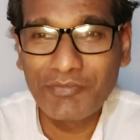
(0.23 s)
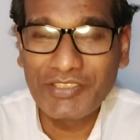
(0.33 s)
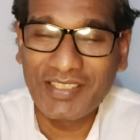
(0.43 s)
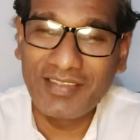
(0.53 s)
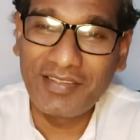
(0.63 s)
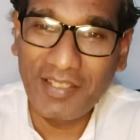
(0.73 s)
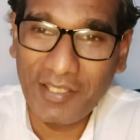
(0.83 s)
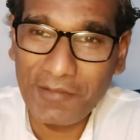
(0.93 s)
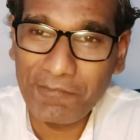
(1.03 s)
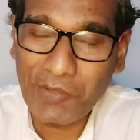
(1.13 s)

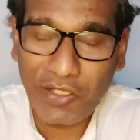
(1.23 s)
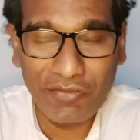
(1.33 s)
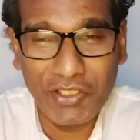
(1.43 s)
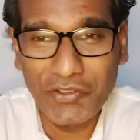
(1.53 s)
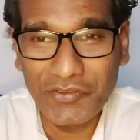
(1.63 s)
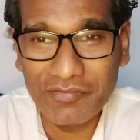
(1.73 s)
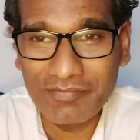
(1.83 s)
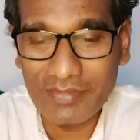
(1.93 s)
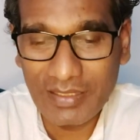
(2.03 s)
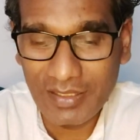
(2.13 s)
Shanti, how are you?
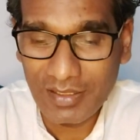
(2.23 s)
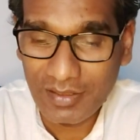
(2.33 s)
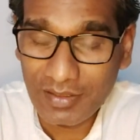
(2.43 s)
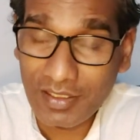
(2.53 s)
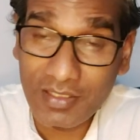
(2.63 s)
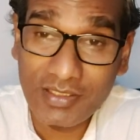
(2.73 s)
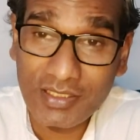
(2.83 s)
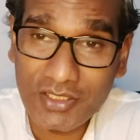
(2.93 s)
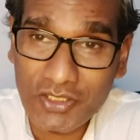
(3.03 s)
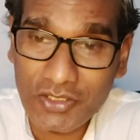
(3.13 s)
There are
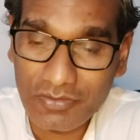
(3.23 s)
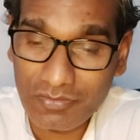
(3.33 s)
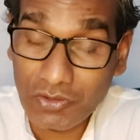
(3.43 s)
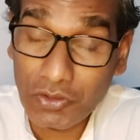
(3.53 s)
just